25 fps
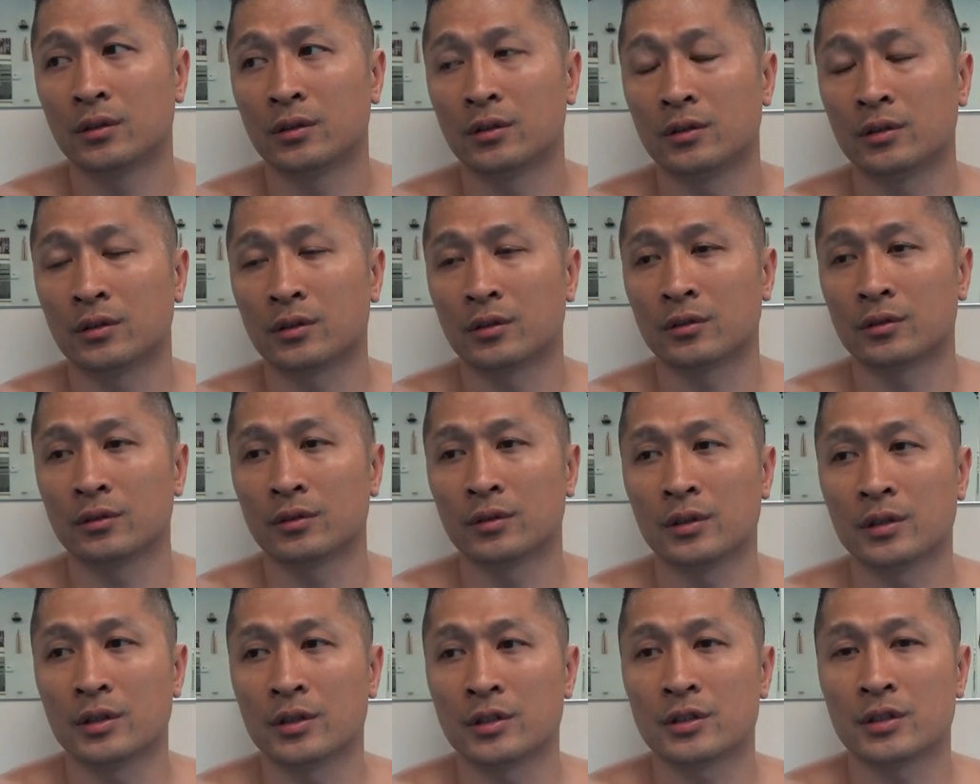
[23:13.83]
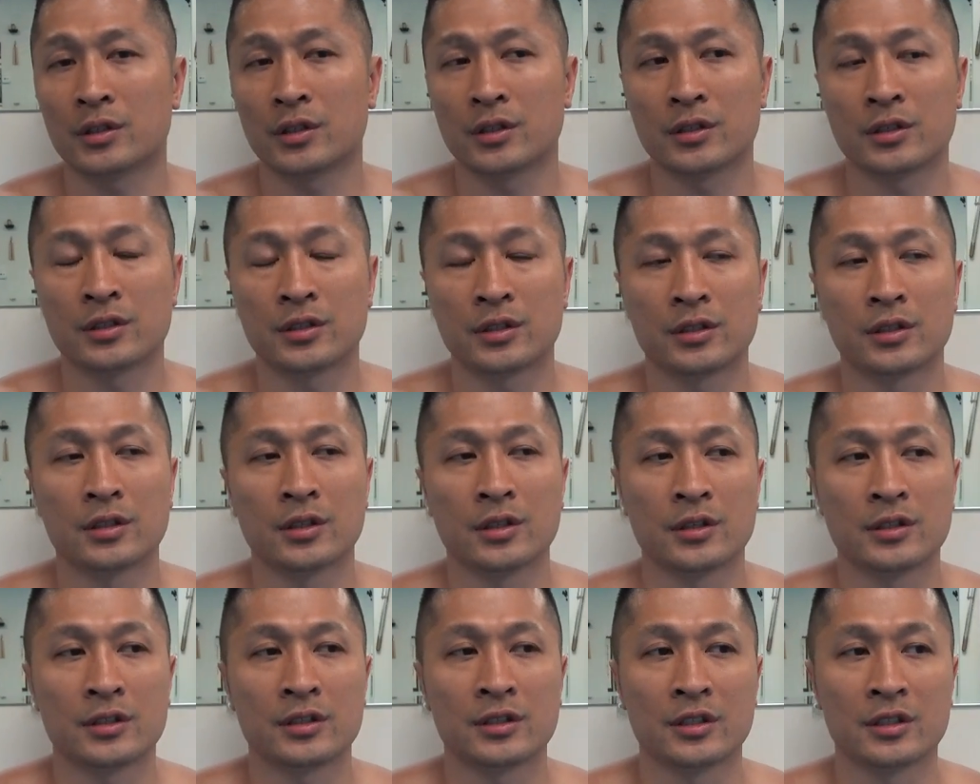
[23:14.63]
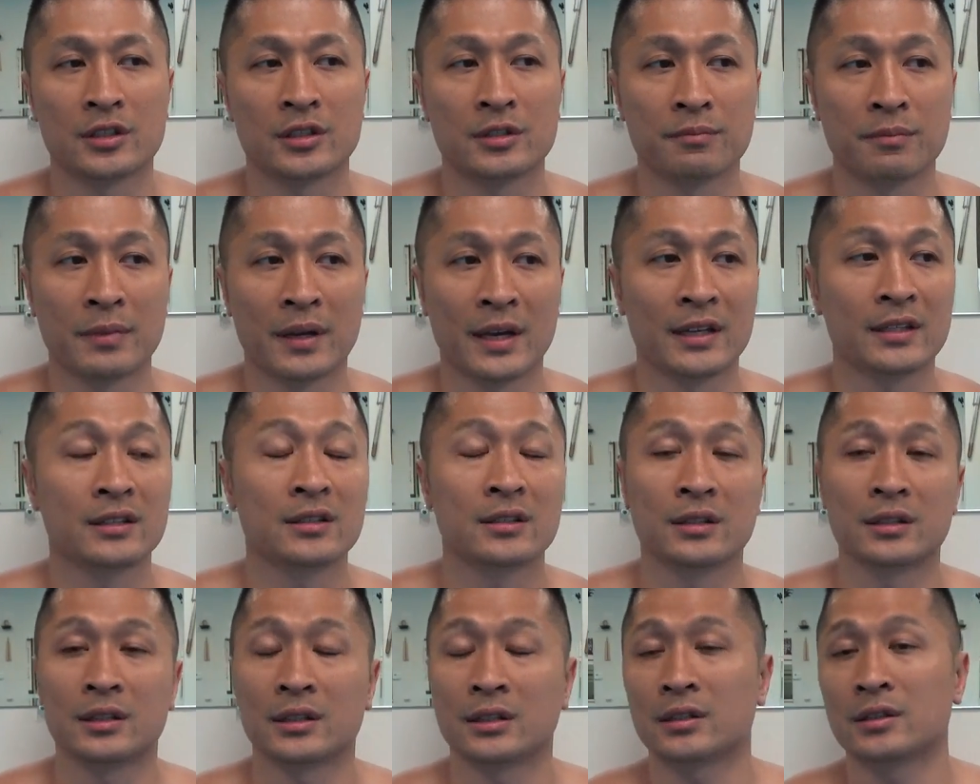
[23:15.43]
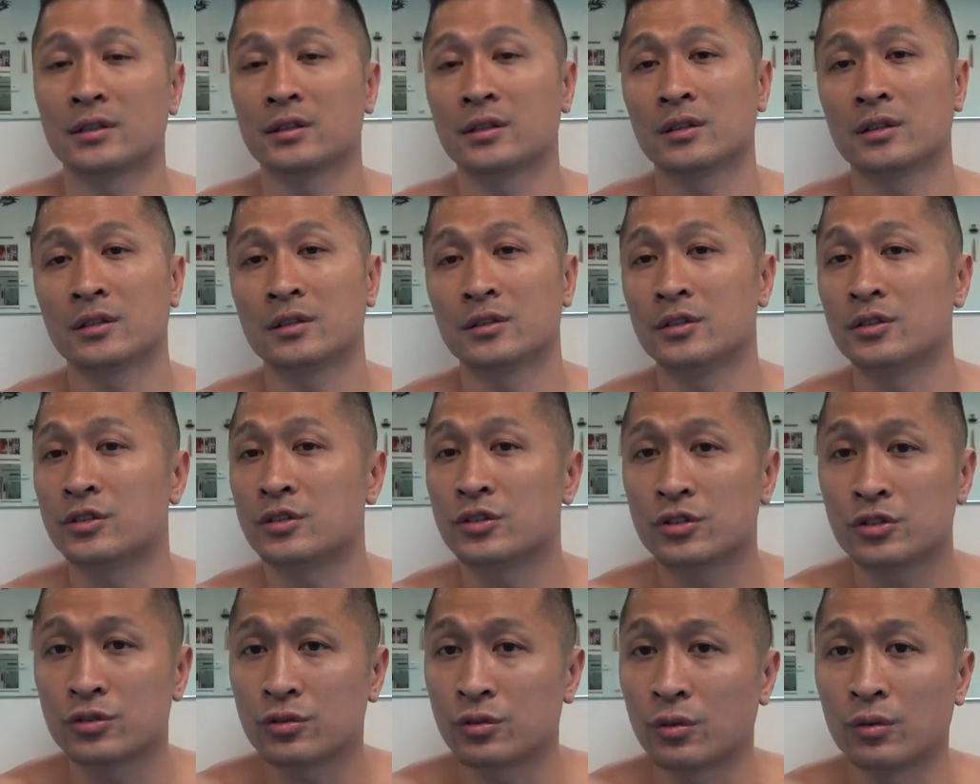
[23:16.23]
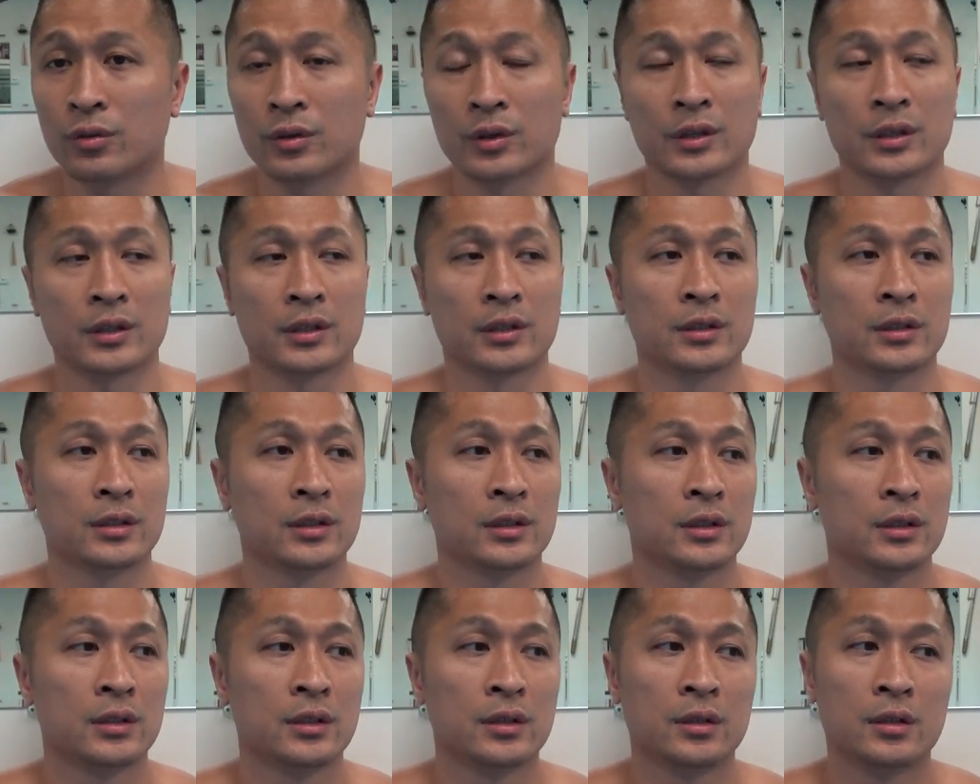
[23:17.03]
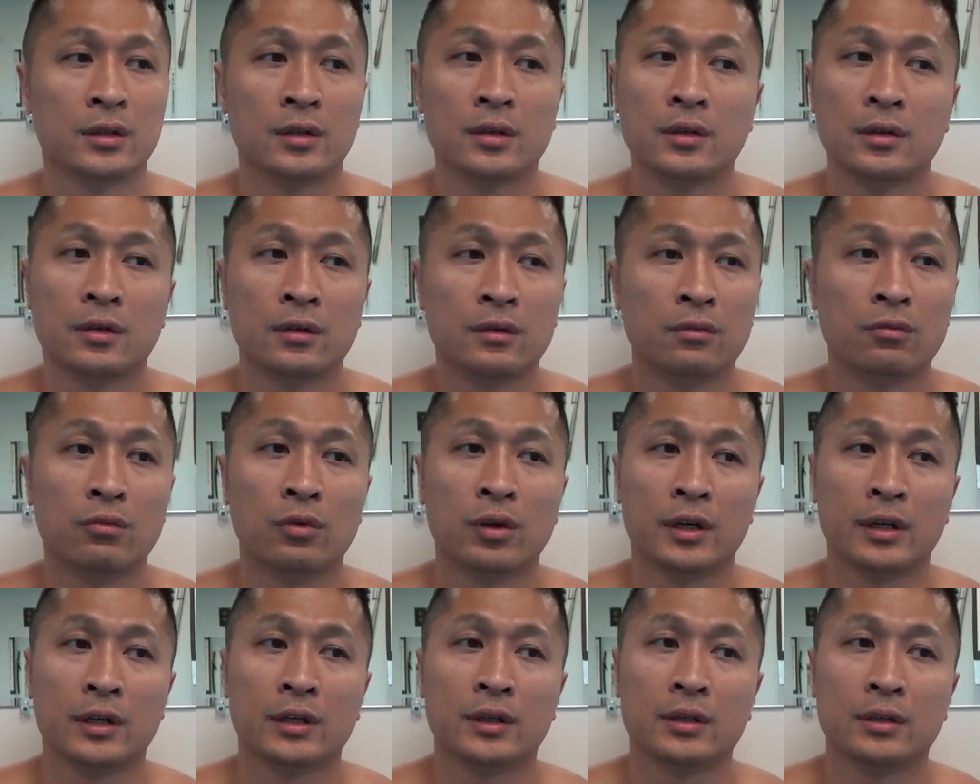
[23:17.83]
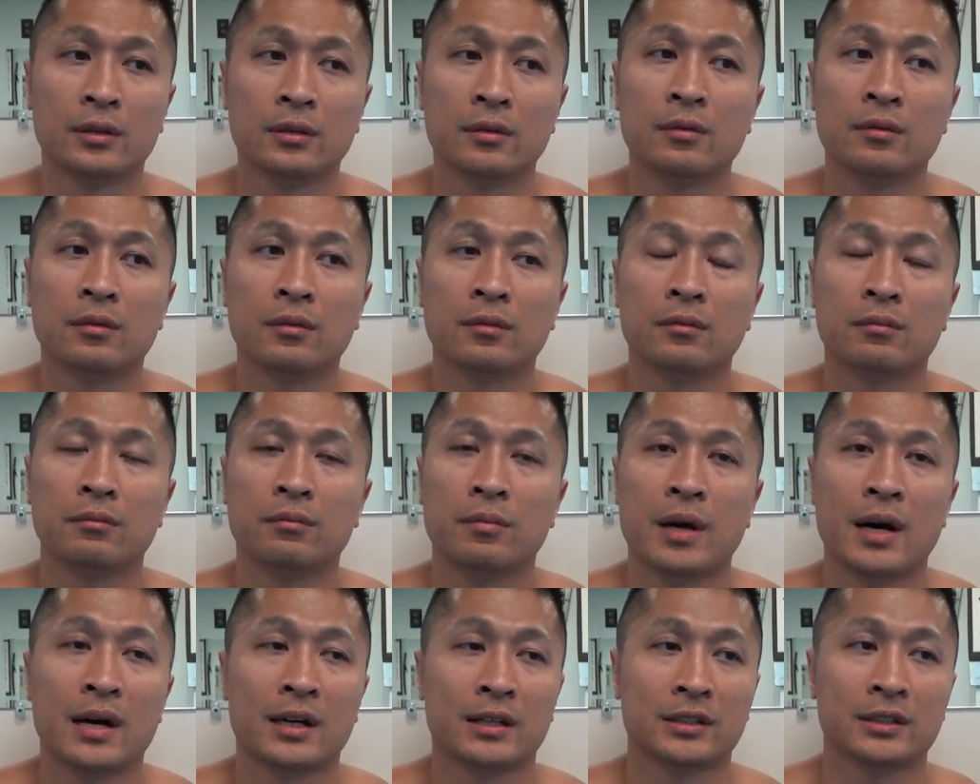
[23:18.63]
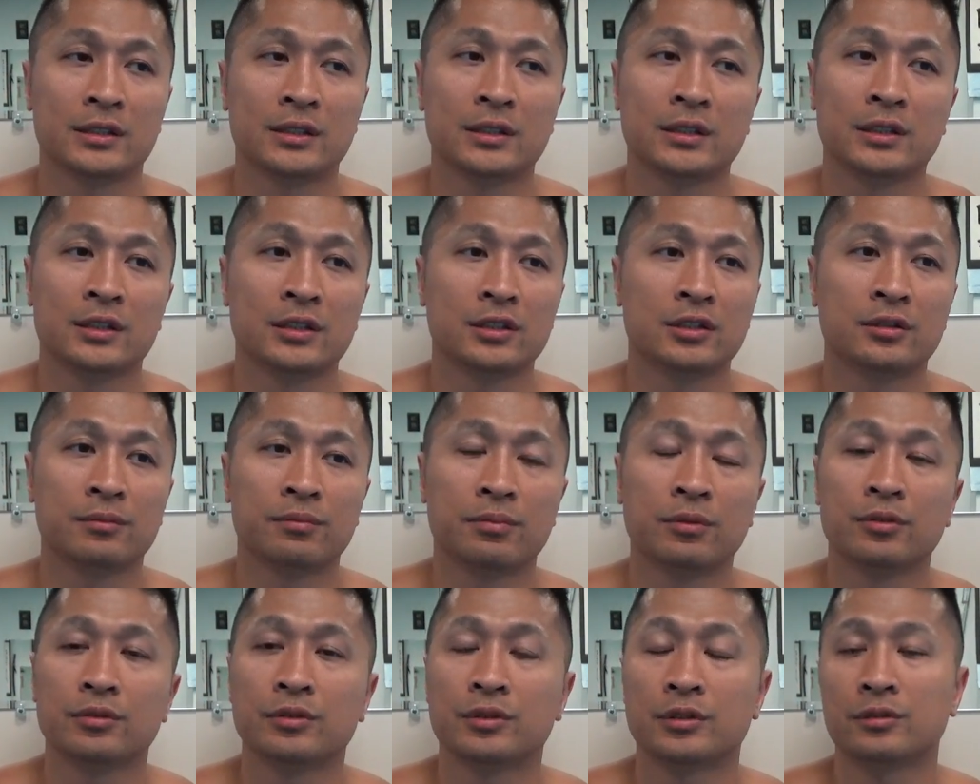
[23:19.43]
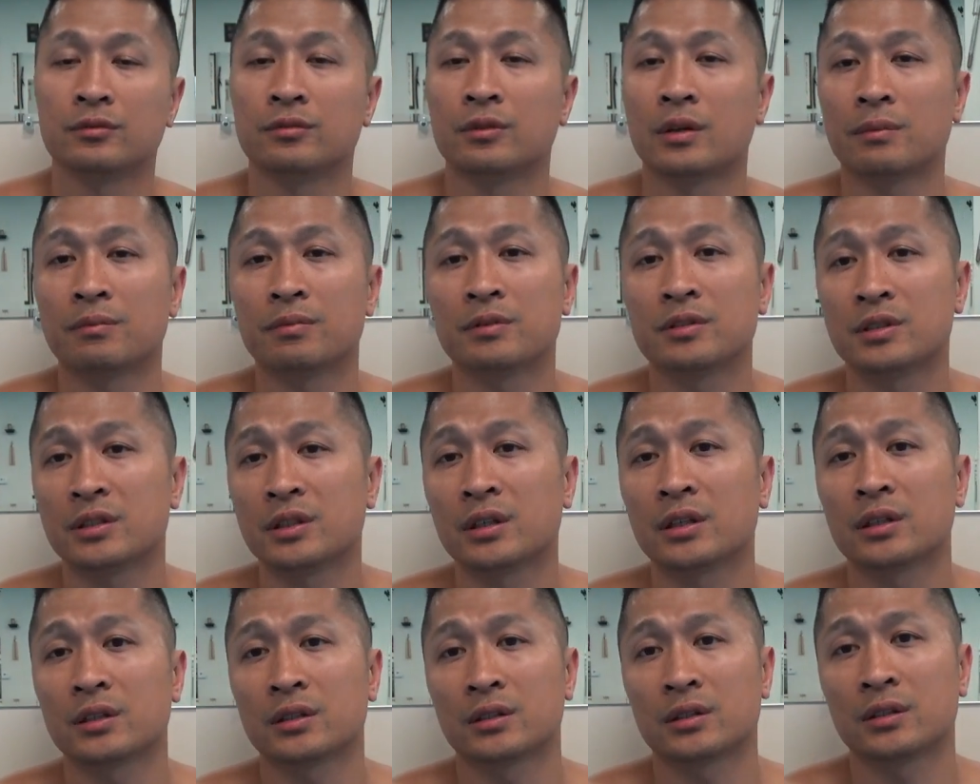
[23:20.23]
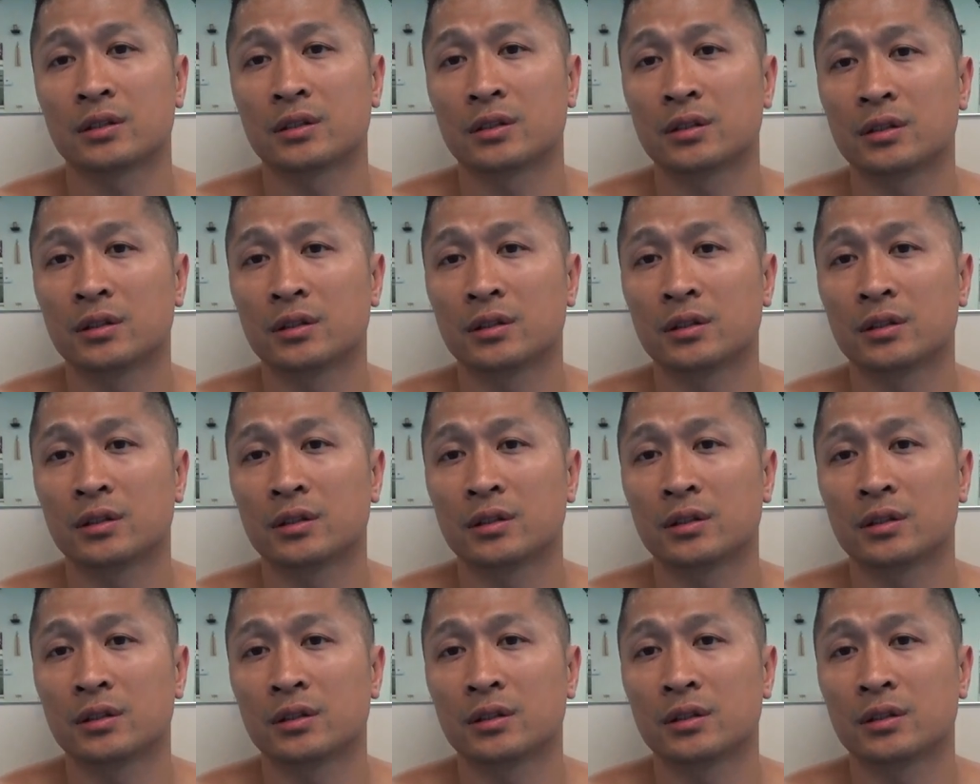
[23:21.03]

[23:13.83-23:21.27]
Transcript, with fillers: You know, it's, it's, it's dismantling, destroying what boxing is supposed to represent.